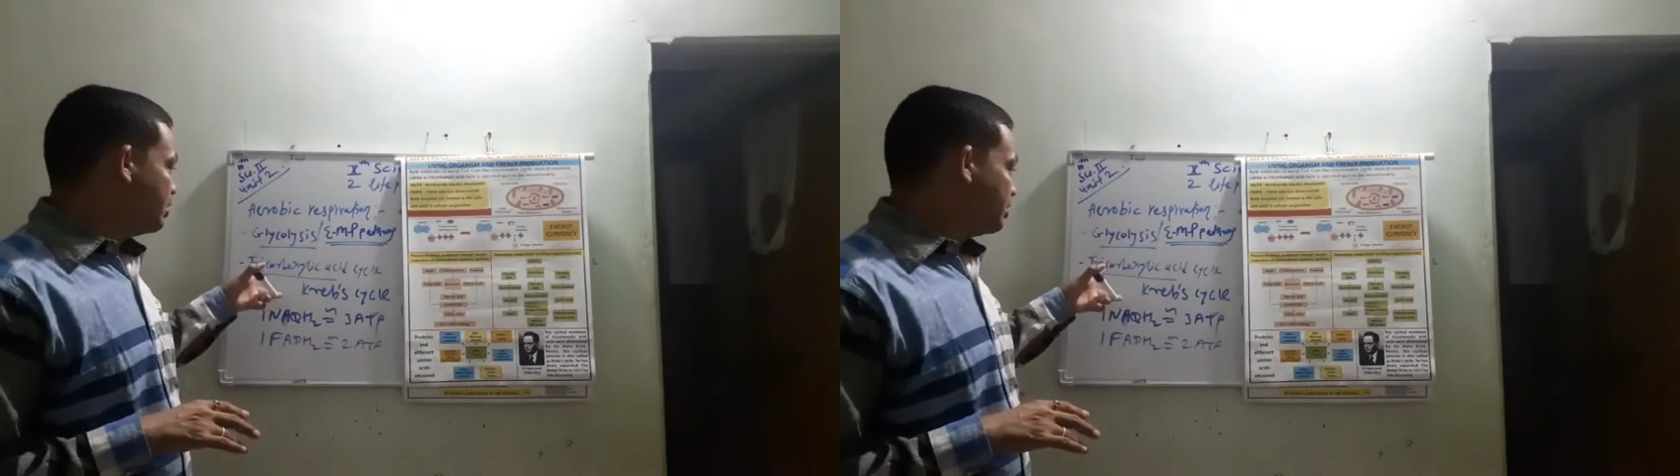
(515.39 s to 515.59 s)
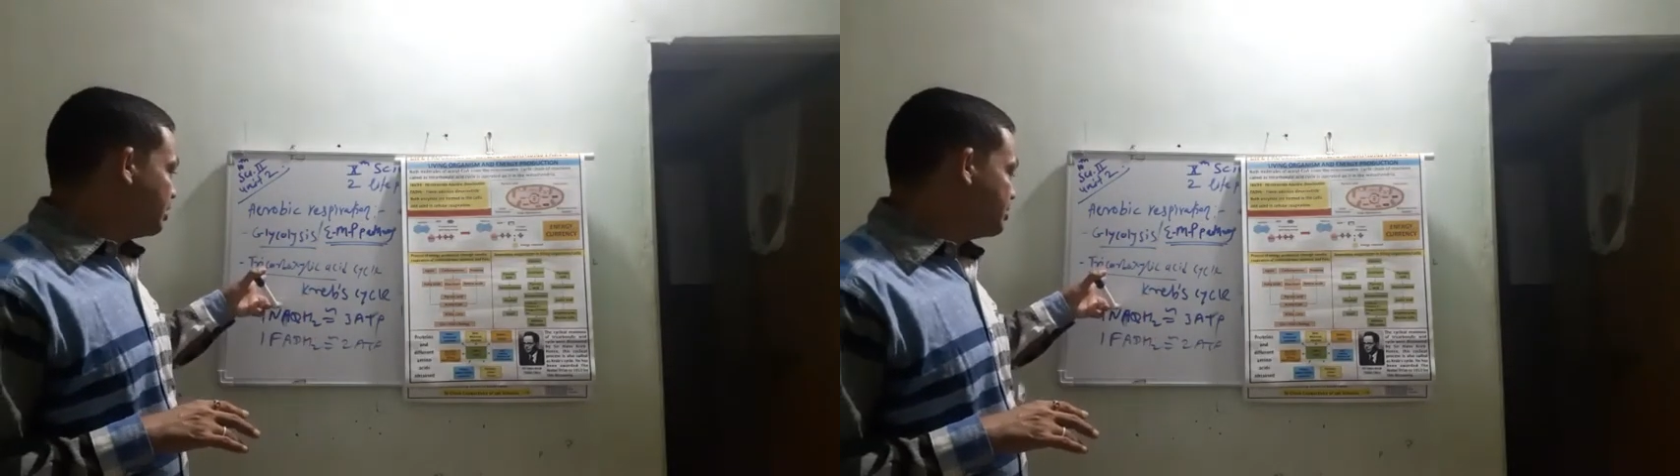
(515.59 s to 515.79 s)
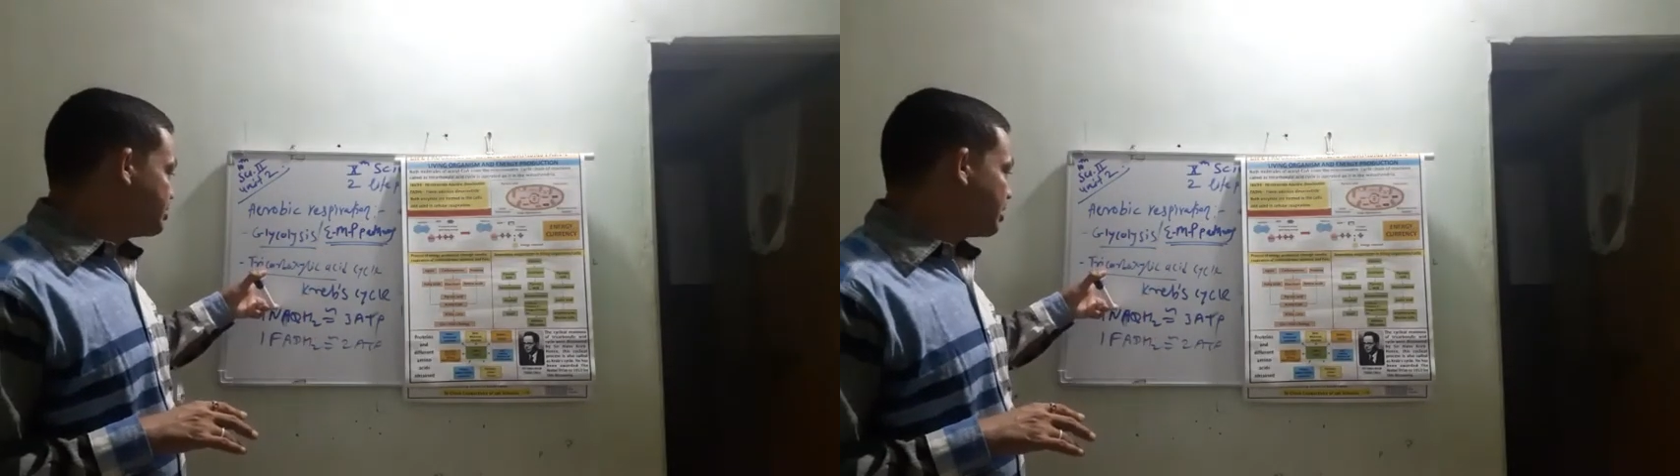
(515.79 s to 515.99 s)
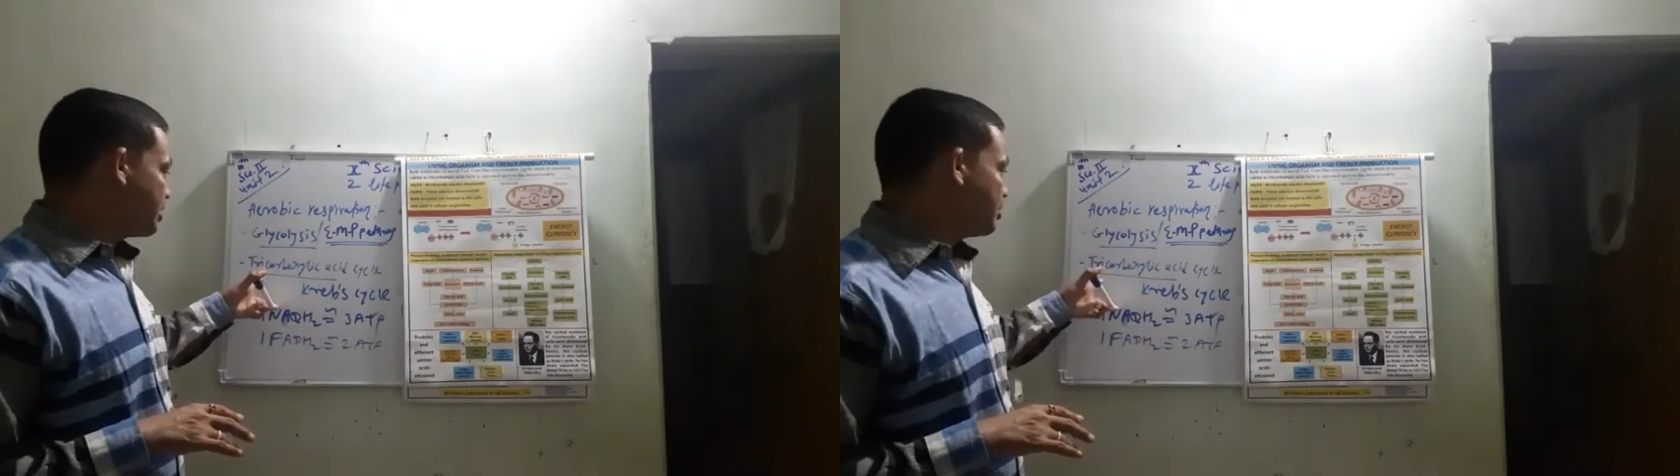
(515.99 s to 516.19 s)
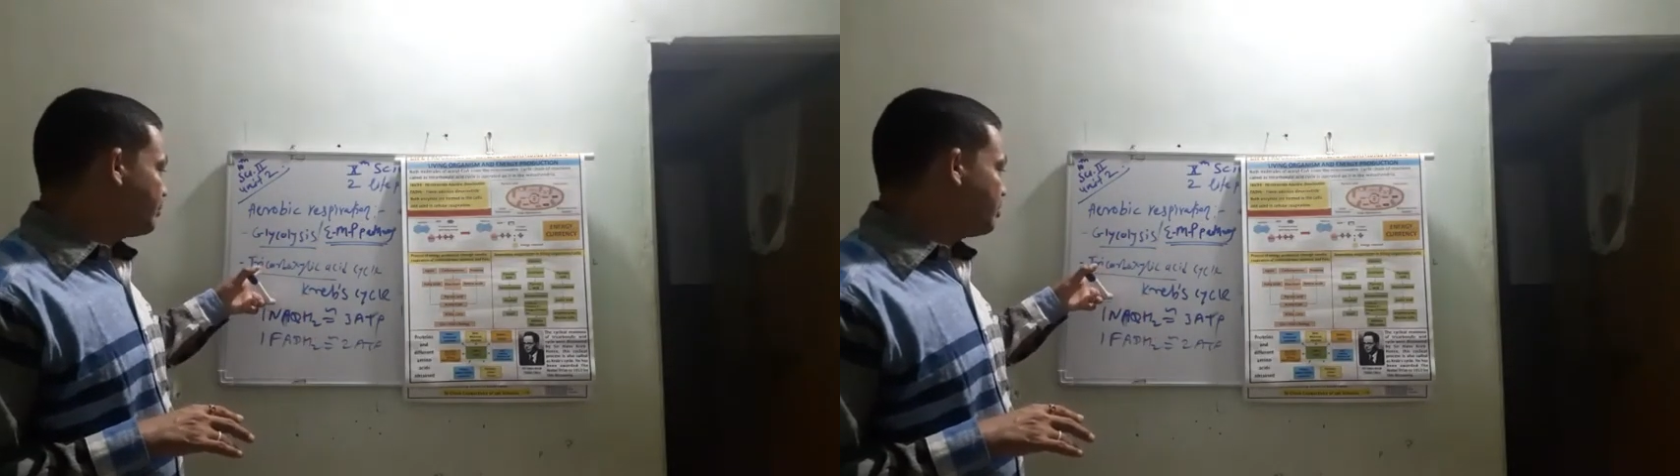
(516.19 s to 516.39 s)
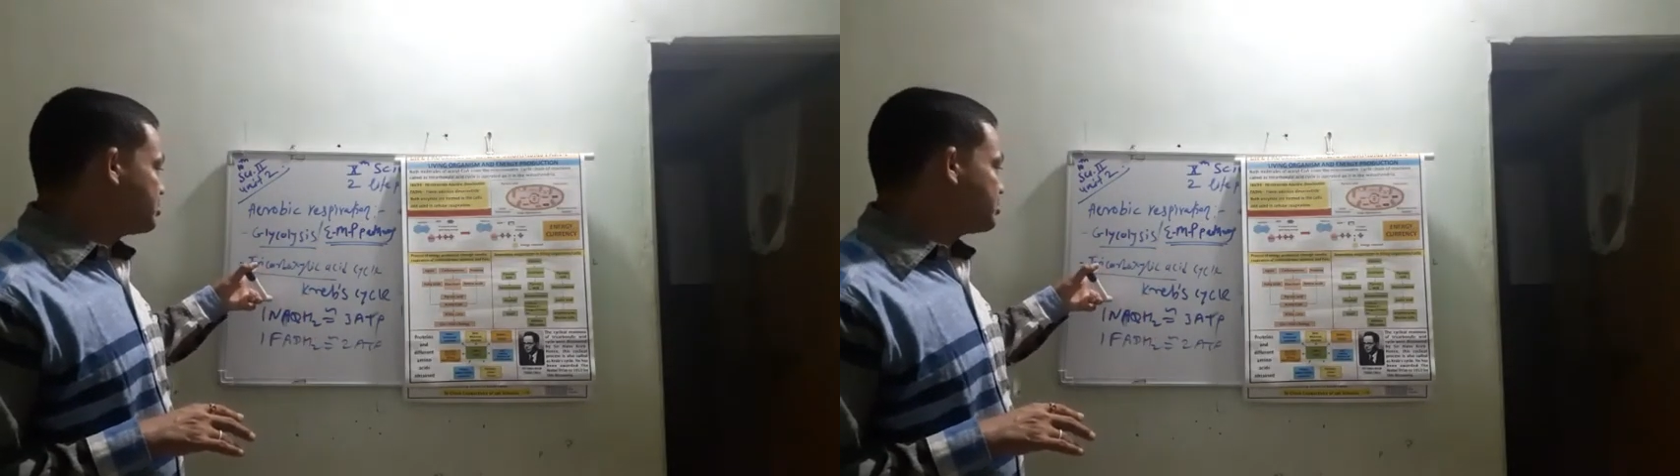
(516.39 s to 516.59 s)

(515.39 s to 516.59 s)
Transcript: Then second one is